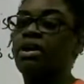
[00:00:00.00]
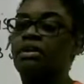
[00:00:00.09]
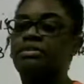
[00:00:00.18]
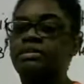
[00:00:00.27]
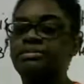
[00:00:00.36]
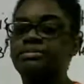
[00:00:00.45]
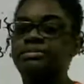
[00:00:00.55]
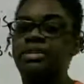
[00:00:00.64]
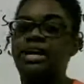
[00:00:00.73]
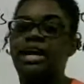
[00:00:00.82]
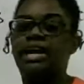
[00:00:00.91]
problem
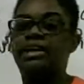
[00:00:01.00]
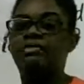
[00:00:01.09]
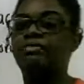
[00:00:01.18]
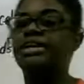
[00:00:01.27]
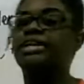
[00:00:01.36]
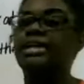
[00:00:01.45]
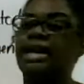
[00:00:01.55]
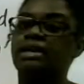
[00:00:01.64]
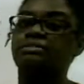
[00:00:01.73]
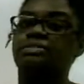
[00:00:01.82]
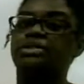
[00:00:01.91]
that I have written
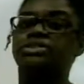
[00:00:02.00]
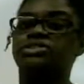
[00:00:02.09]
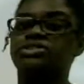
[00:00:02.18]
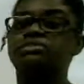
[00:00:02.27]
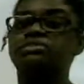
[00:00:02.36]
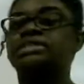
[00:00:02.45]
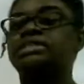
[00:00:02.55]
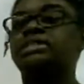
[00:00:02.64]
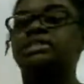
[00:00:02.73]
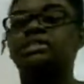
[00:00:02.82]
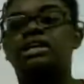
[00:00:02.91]
out because you will
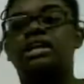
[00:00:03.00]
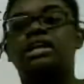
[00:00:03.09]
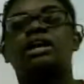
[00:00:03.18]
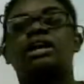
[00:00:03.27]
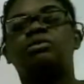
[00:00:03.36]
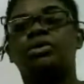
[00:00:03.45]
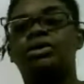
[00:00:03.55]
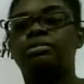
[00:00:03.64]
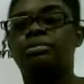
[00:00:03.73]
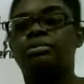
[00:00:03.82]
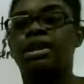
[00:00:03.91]
see a lot of
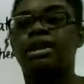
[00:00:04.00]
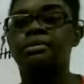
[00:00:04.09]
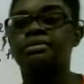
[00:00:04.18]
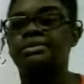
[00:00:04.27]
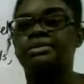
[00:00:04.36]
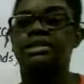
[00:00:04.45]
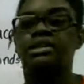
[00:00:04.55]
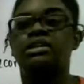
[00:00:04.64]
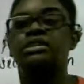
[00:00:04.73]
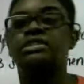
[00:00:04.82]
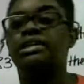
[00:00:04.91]
word problems
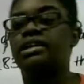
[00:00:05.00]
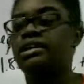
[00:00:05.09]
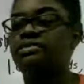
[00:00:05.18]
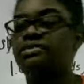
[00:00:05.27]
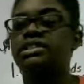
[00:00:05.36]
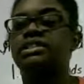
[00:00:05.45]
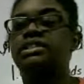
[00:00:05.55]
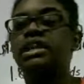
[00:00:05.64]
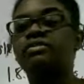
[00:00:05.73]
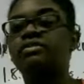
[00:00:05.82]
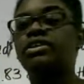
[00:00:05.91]
instead of
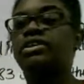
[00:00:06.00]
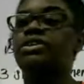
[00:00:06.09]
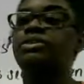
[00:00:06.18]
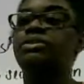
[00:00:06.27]
just giving